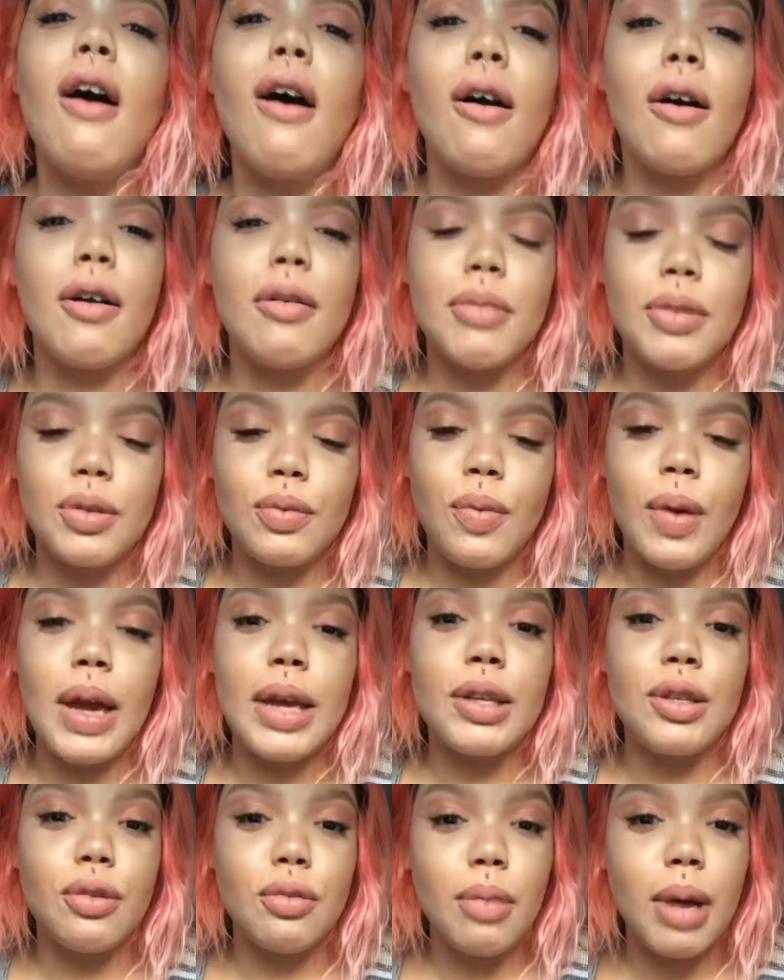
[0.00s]
harm's way
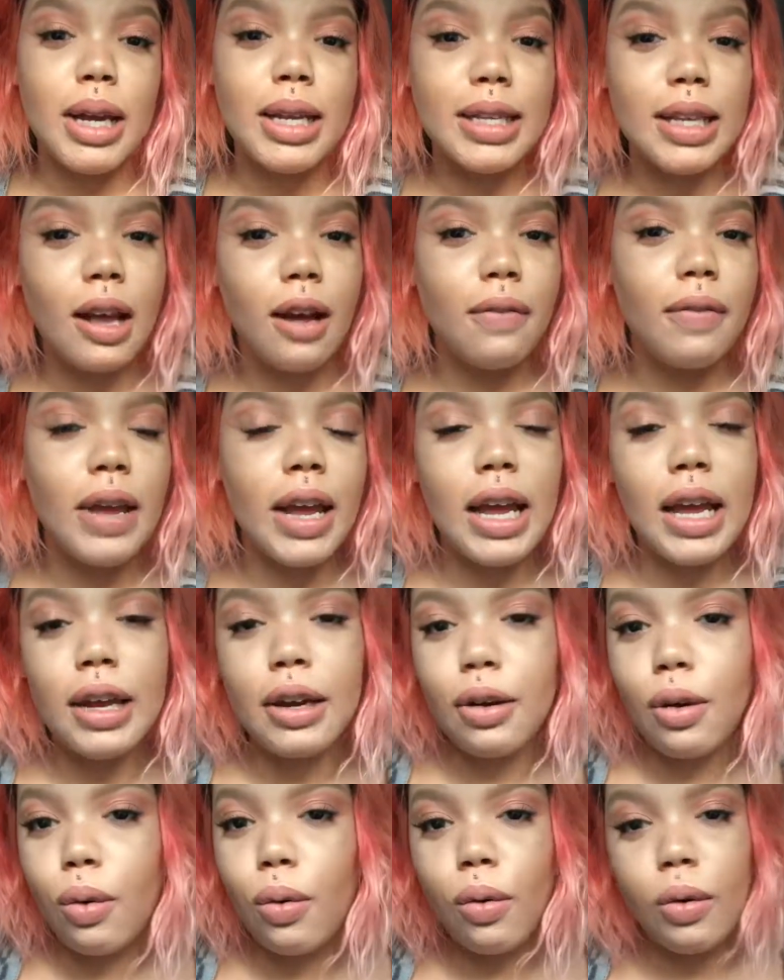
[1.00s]
to myself
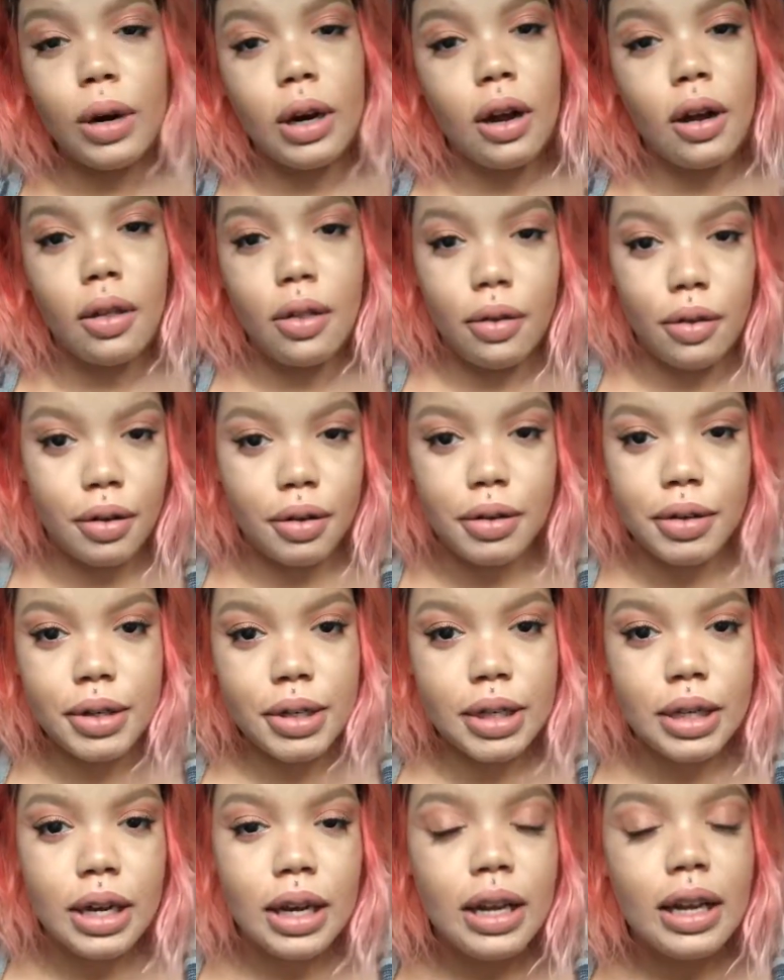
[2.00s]
and or
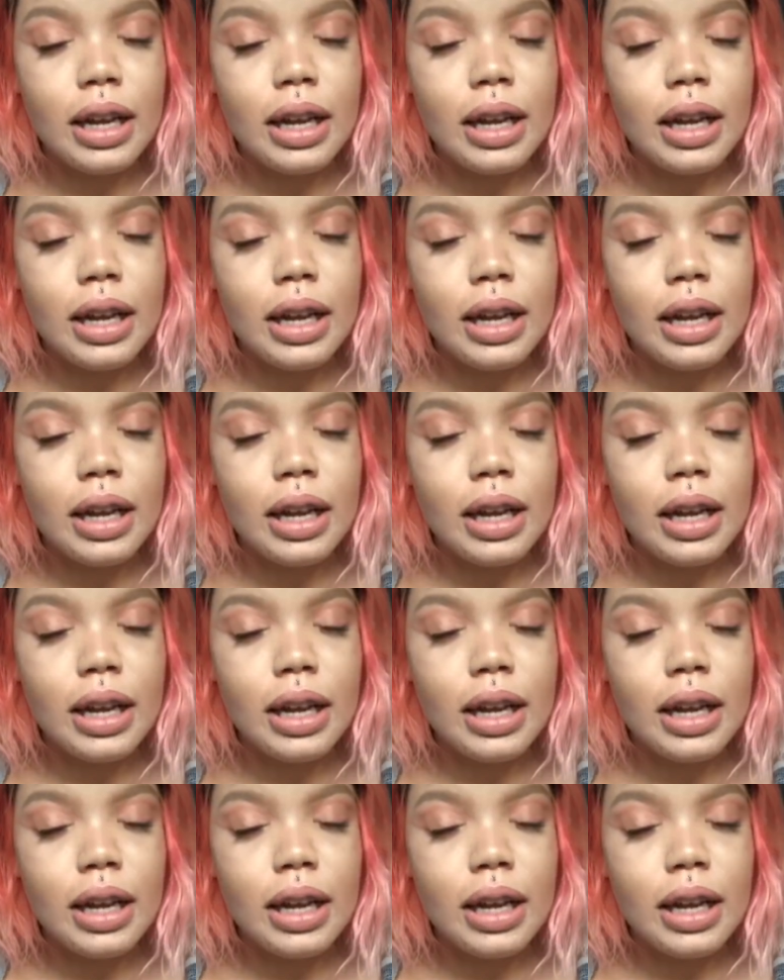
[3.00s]
others.